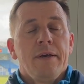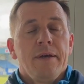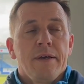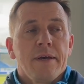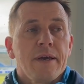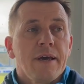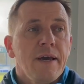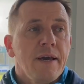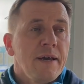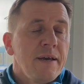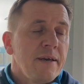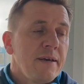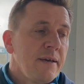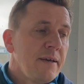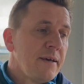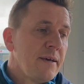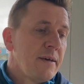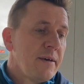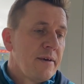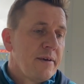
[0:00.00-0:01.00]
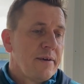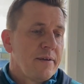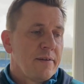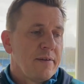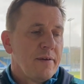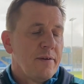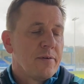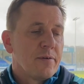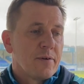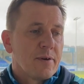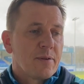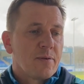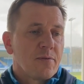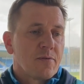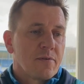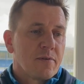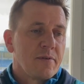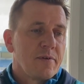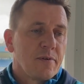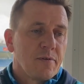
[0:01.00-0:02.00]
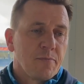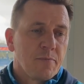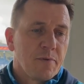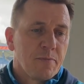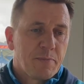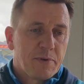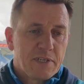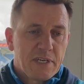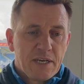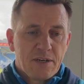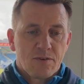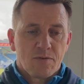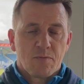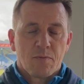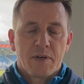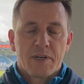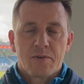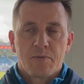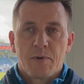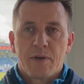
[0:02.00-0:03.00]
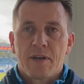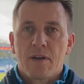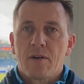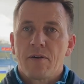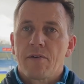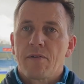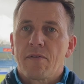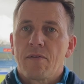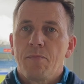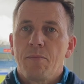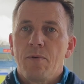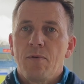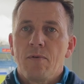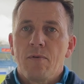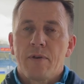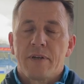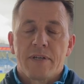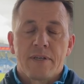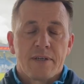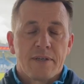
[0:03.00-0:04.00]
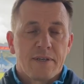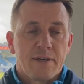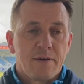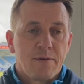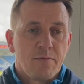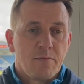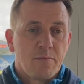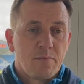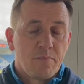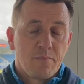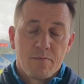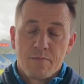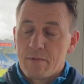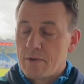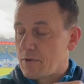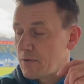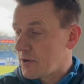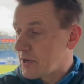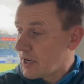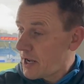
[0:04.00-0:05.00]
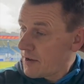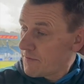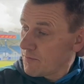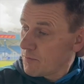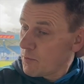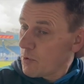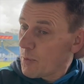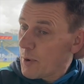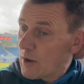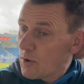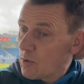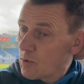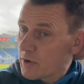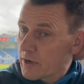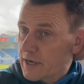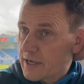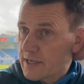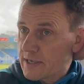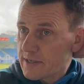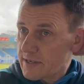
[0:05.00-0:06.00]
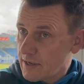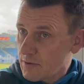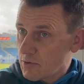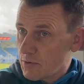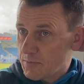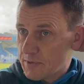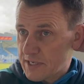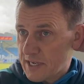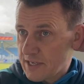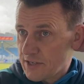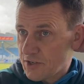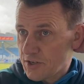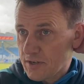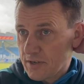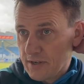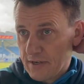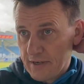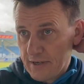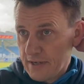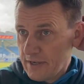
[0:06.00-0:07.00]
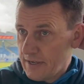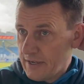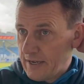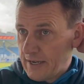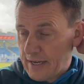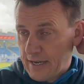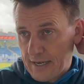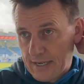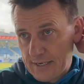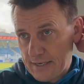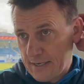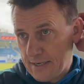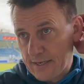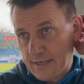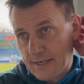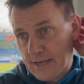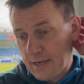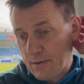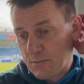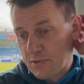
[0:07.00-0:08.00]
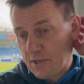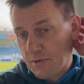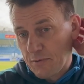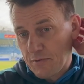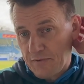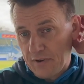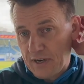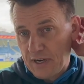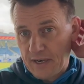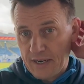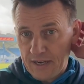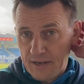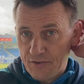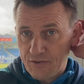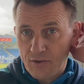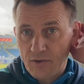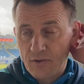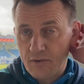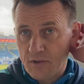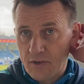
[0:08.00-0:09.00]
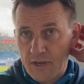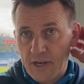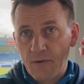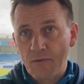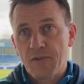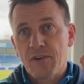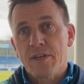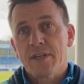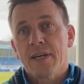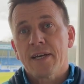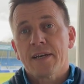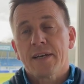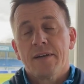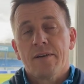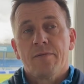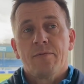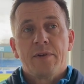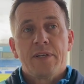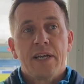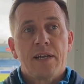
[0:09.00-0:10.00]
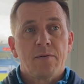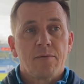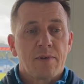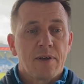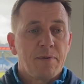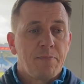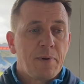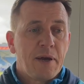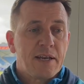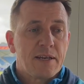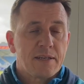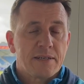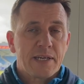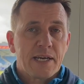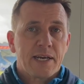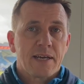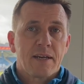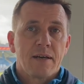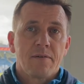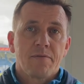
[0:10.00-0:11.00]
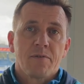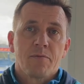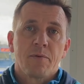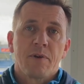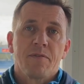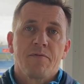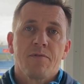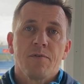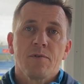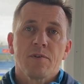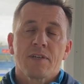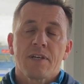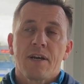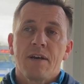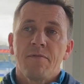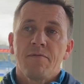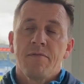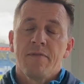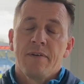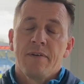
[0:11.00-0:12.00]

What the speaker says: Yeah, possession-wise, we had a lot of the ball, and Caernarfon were well organised out of possession, and at times they were very dangerous on the counter-attack, and we dealt with that better second half than we did first half.